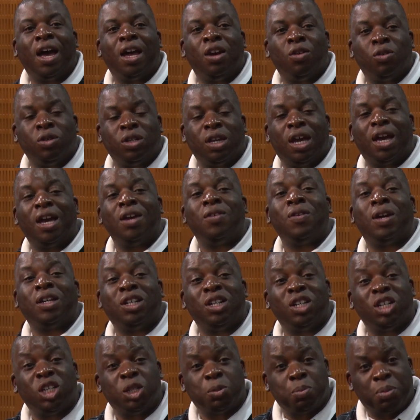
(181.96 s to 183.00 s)
and also how you
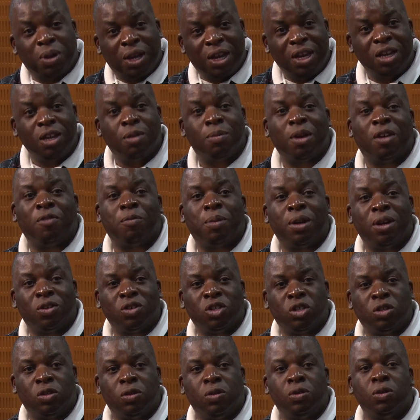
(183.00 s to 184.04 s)
actually explain your mathematical
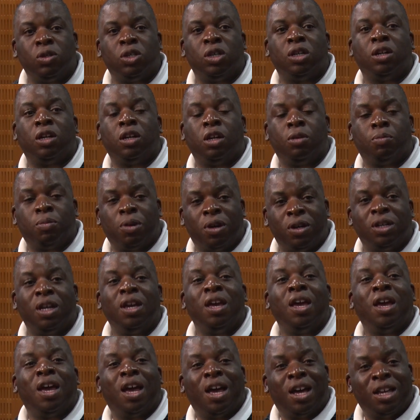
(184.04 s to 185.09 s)
solution and approach
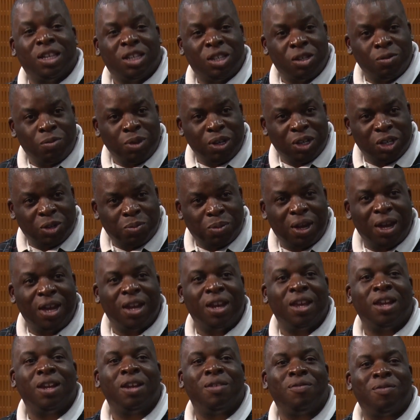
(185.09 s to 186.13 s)
has to be explained
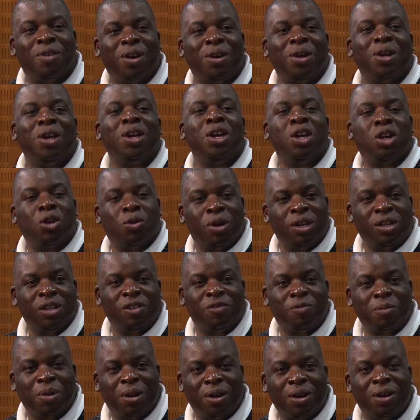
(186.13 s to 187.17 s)
in a very
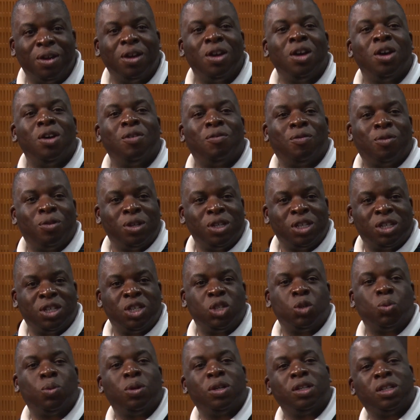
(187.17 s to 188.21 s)
creative manner. For
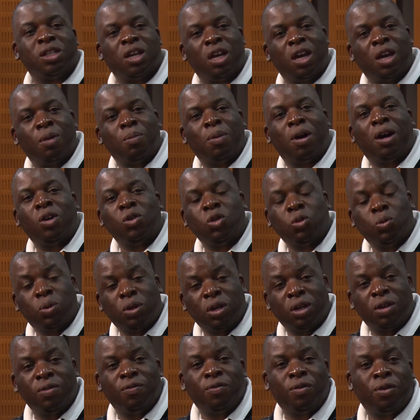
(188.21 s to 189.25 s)
instance, one time I was
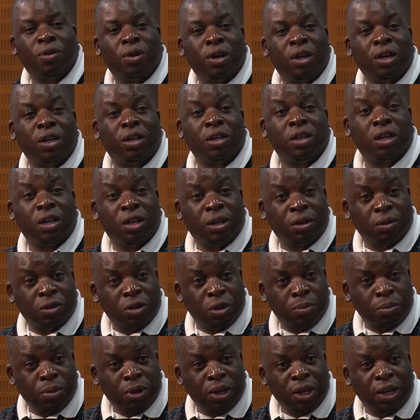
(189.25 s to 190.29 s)
working for a uh,
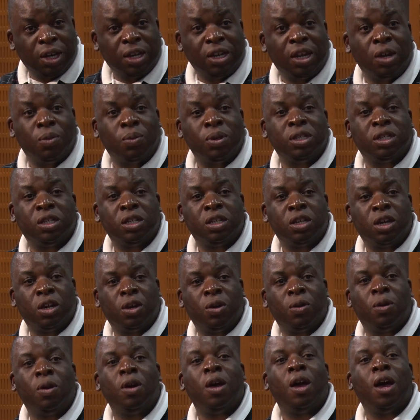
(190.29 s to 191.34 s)
company and they wanted to
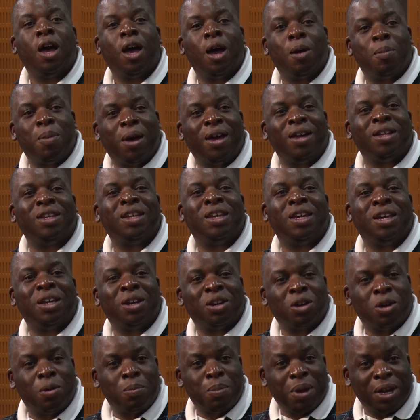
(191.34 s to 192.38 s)
know about their
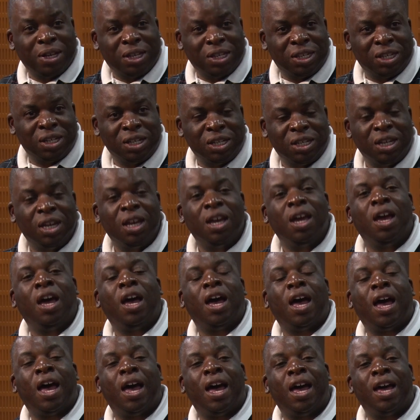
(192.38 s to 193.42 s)
competitors,
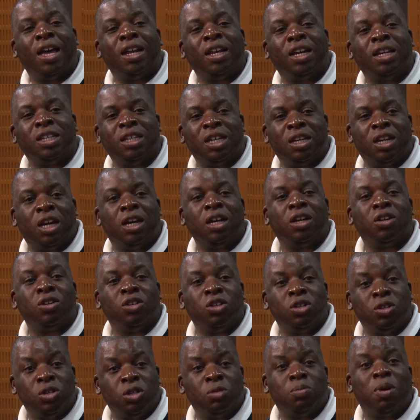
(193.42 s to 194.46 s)
and I said I could
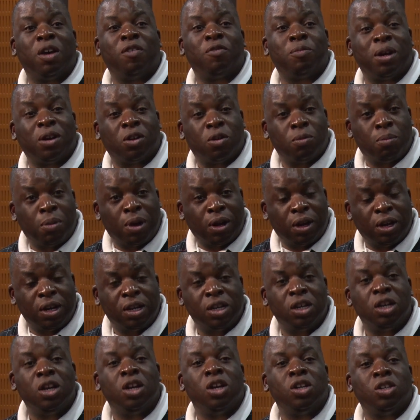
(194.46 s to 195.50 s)
use mathematical
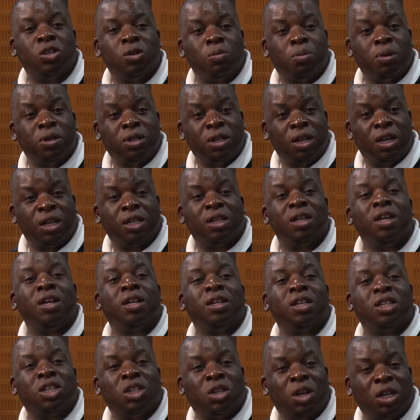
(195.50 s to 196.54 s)
modelling to predict
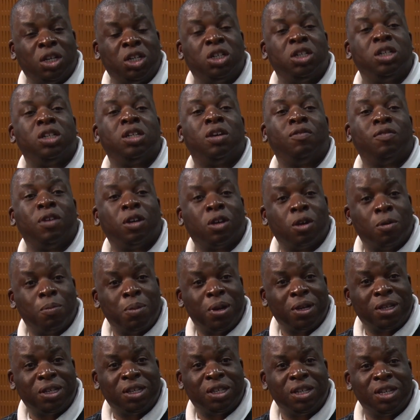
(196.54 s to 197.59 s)
the strategies of their
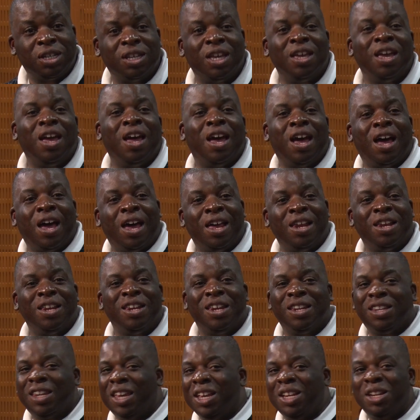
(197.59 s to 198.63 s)
competitors, and
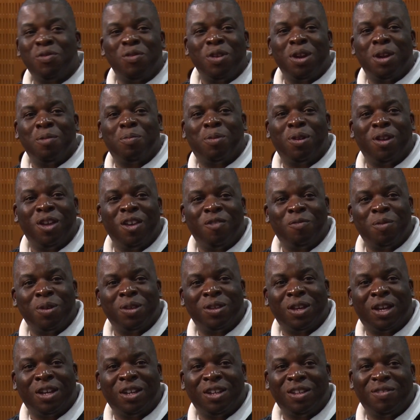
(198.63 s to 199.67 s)
they didn't really believe me
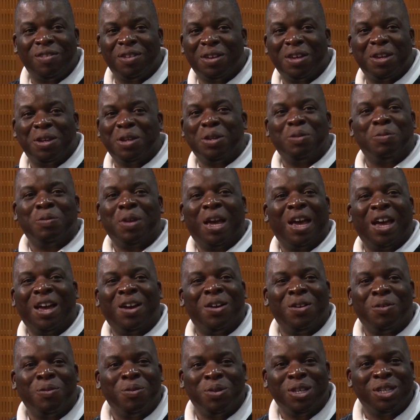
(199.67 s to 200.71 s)
that. They're thinking,
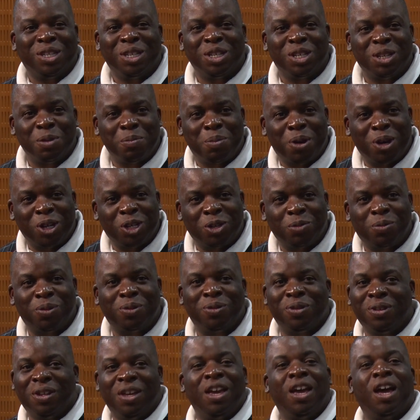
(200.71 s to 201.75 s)
how, this is
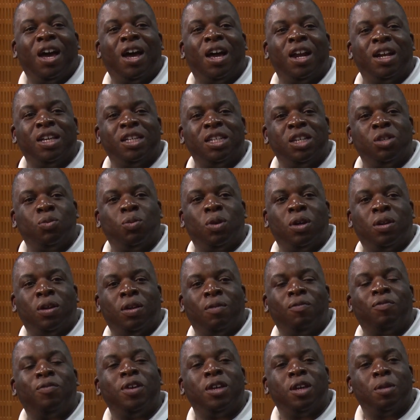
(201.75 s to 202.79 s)
impossible. And I said,
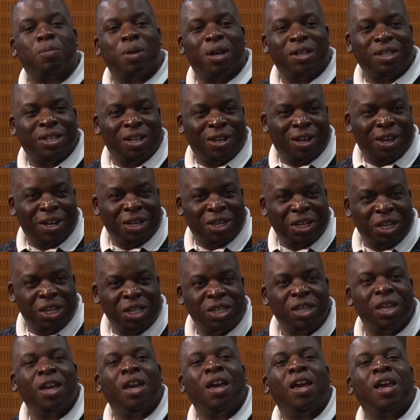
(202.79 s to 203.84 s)
well, think about it like
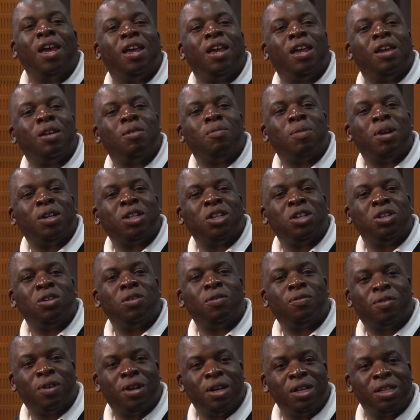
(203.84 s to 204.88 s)
this. Imagine you're
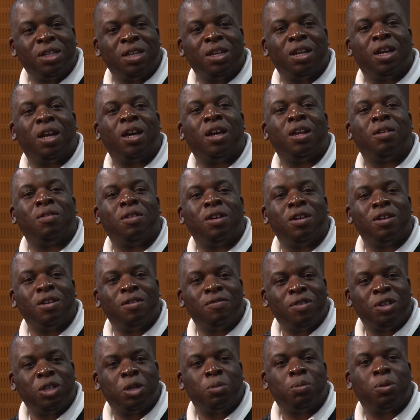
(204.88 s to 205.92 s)
fighting a, an
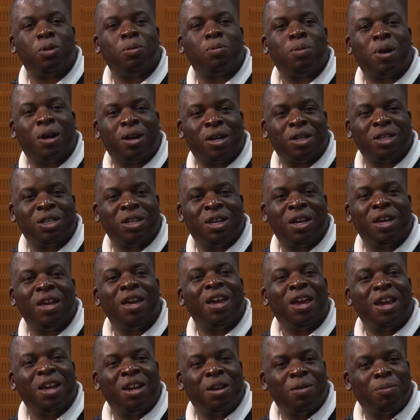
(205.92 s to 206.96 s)
invisible boxer
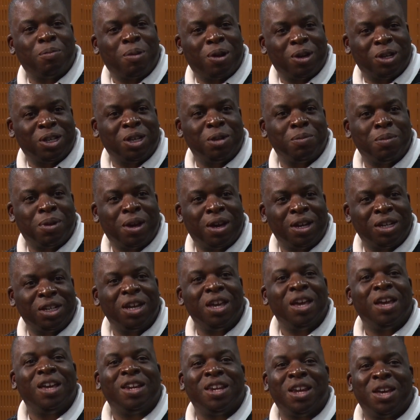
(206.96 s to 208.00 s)
in a boxing match.
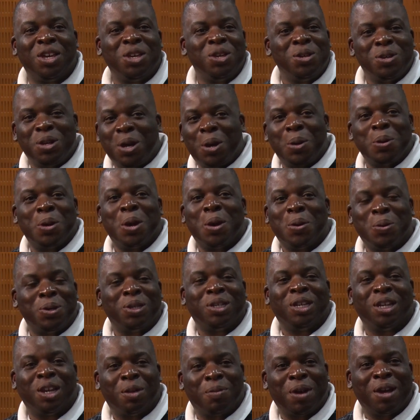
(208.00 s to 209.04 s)
Now, you don't know
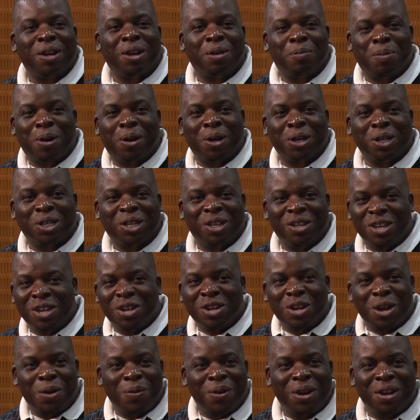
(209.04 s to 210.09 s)
nothing about the boxer. You
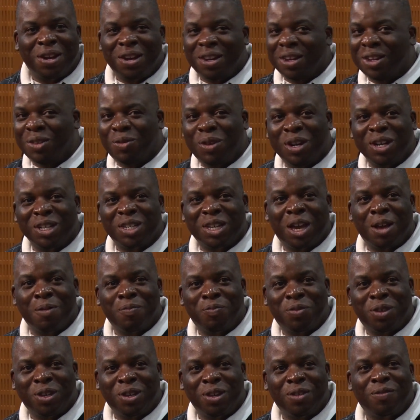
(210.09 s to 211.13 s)
go in and the ring's
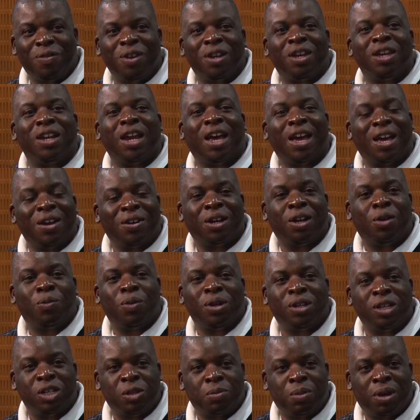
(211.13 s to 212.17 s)
empty and you're thinking, how can I
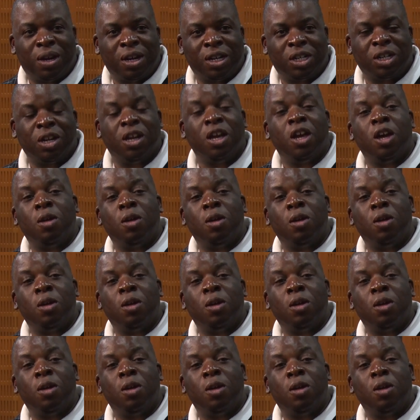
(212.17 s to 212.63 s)
win this match?